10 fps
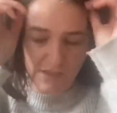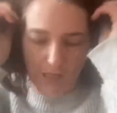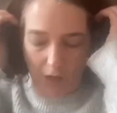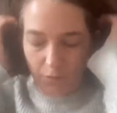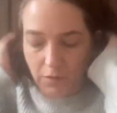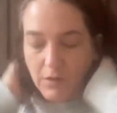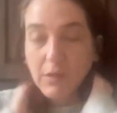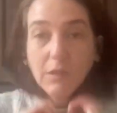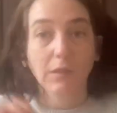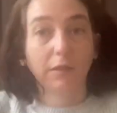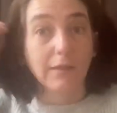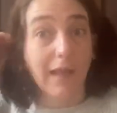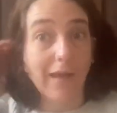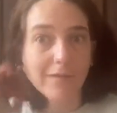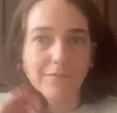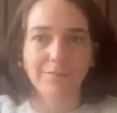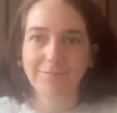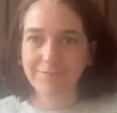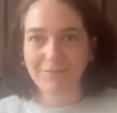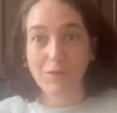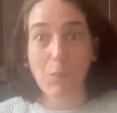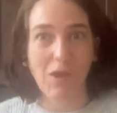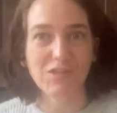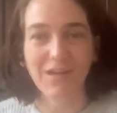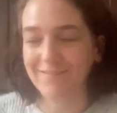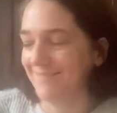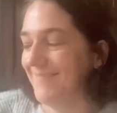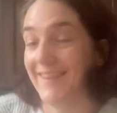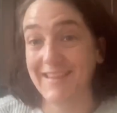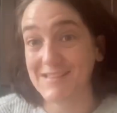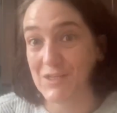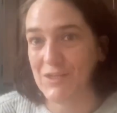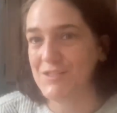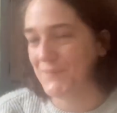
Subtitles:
So yeah, no pressure, that's good.